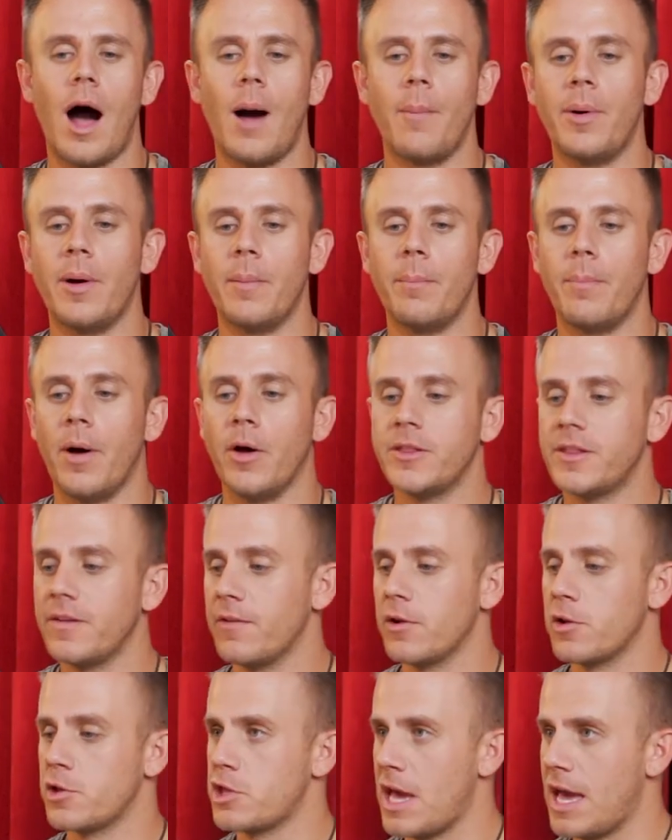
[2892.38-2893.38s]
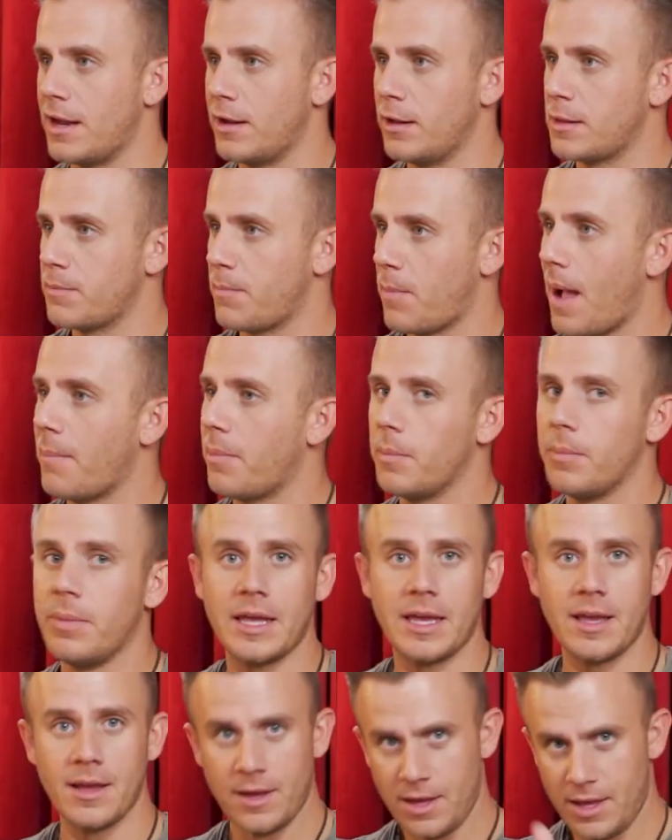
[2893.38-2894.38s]
put both of your channels
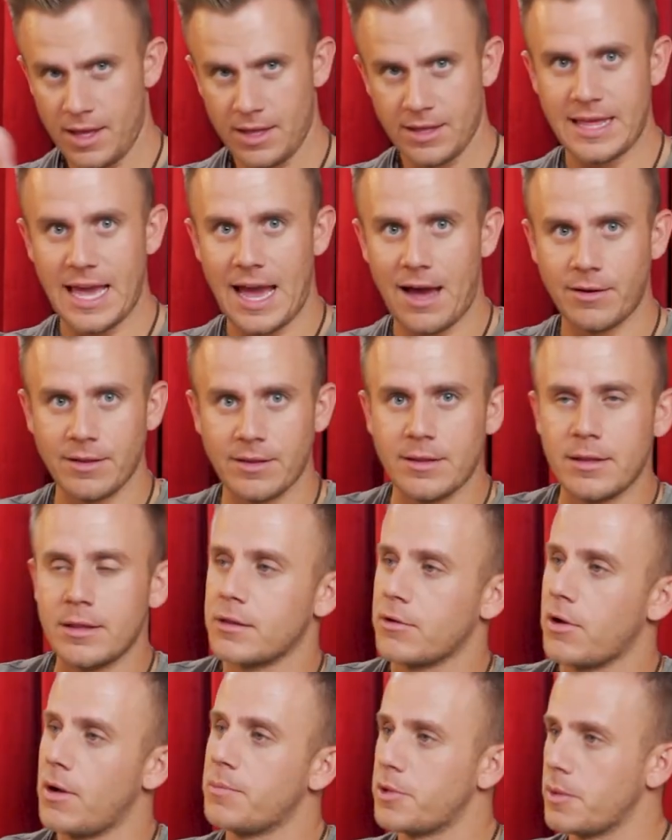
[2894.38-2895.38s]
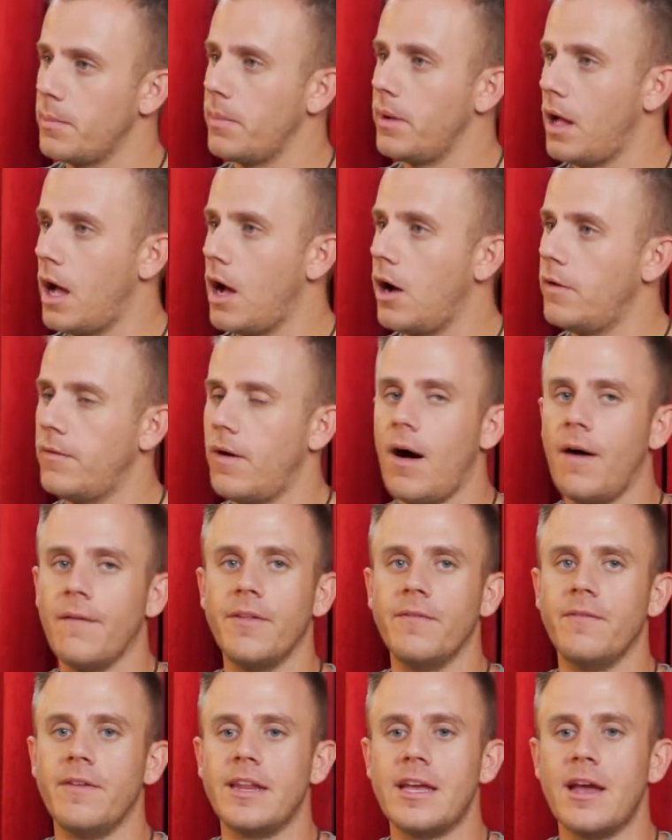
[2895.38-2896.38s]
probably down in the description below of all the
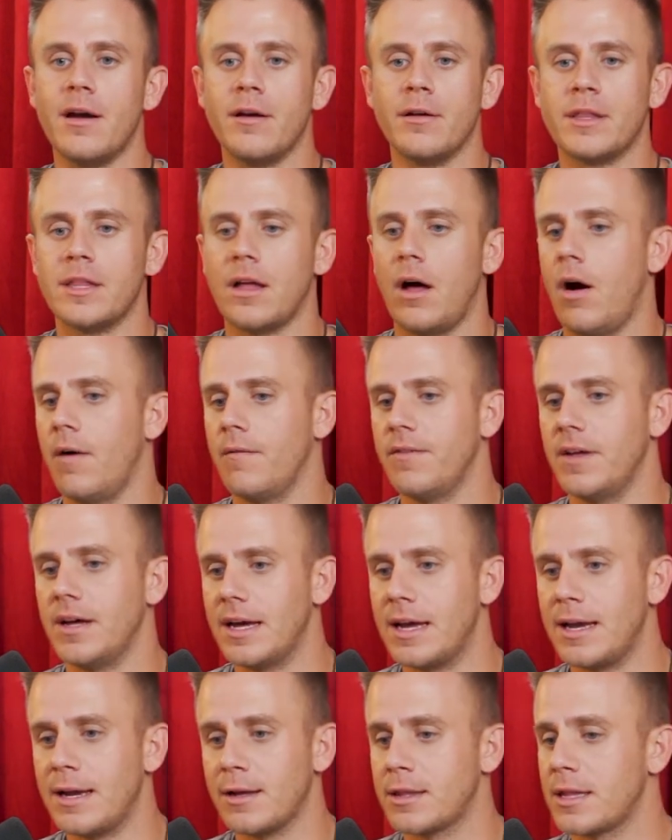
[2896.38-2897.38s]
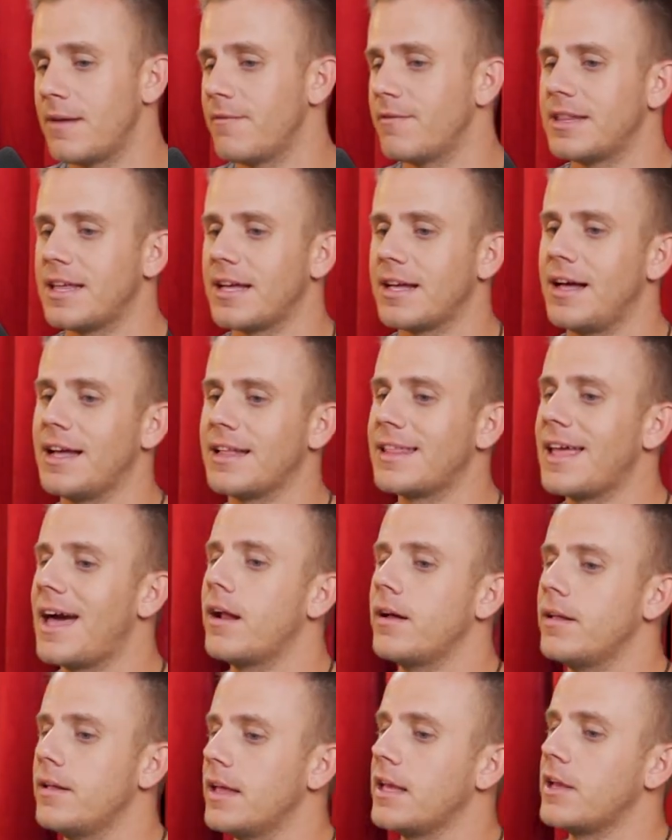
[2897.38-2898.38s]
videos, all the links, everything like that.
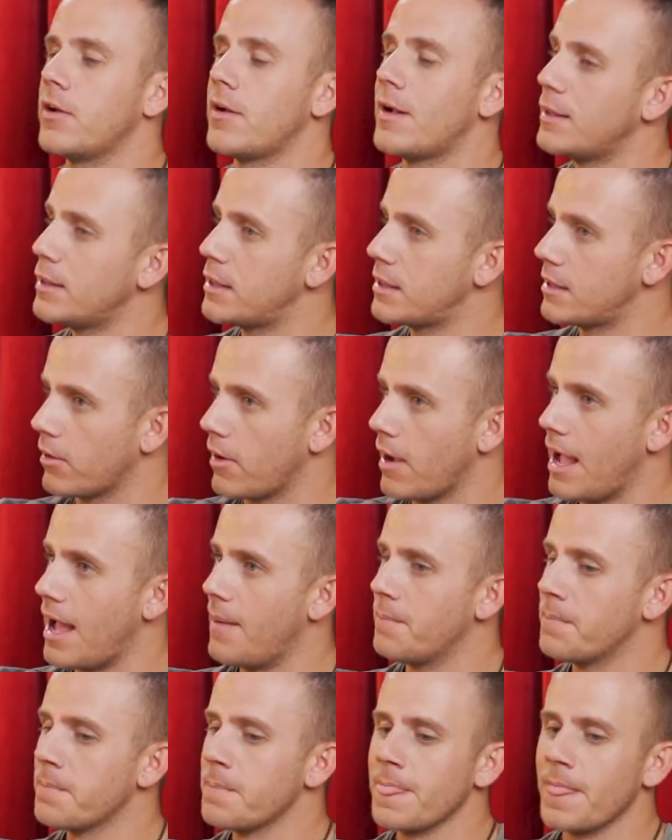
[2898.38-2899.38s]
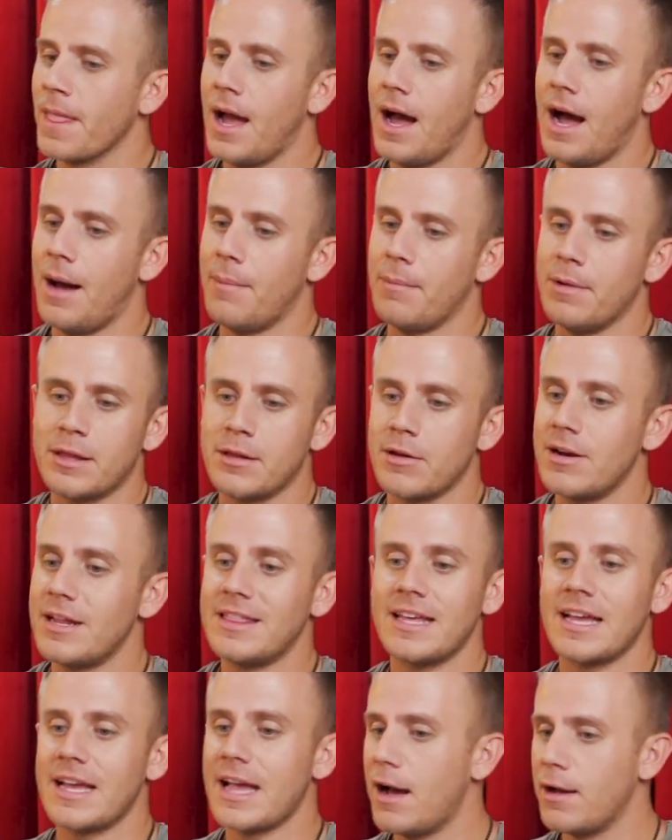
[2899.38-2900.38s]
I'll link your Instagram. Cool. Is there
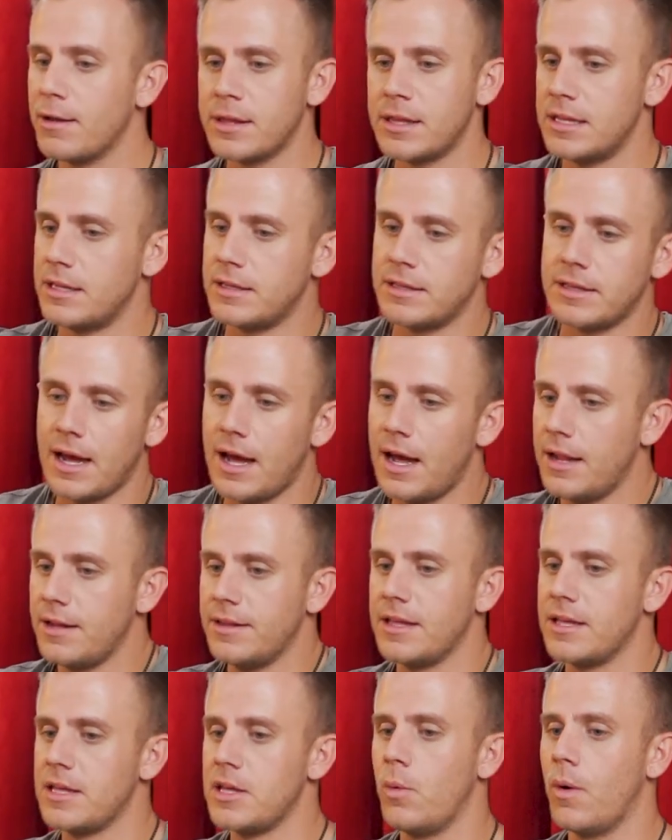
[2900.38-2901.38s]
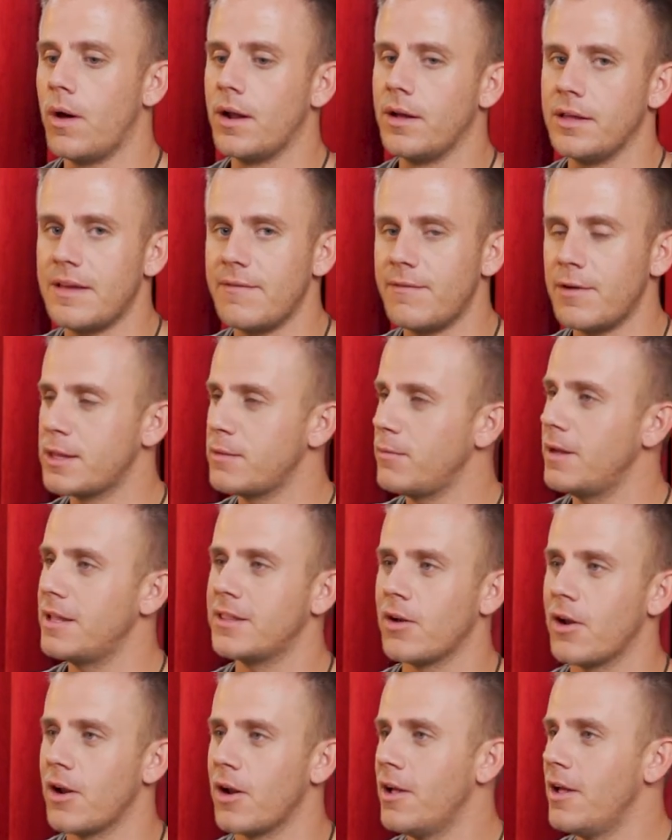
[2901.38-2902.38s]
anything else that that you want to leave us with,
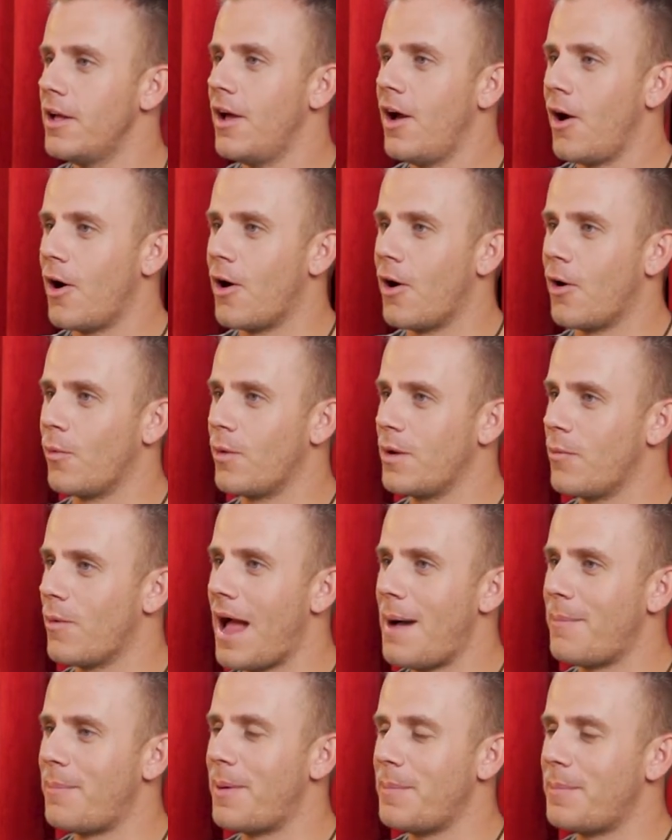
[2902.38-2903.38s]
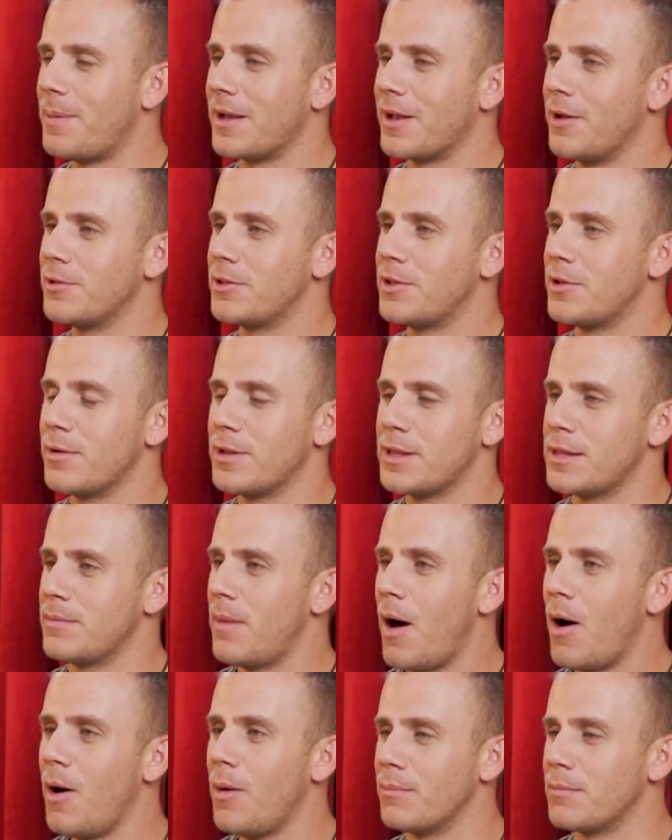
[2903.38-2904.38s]
or we wrap up and go tour some
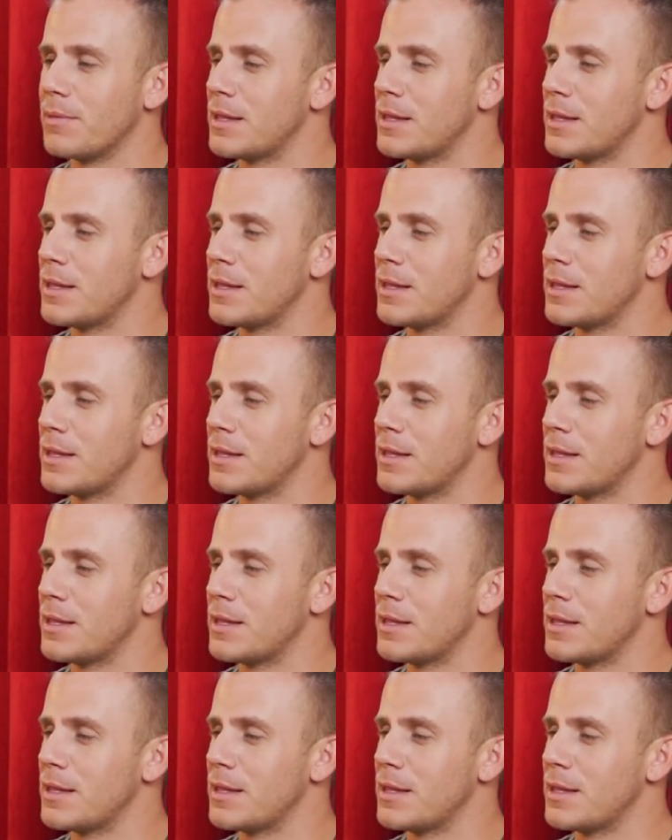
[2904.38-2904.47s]
homes? Yes.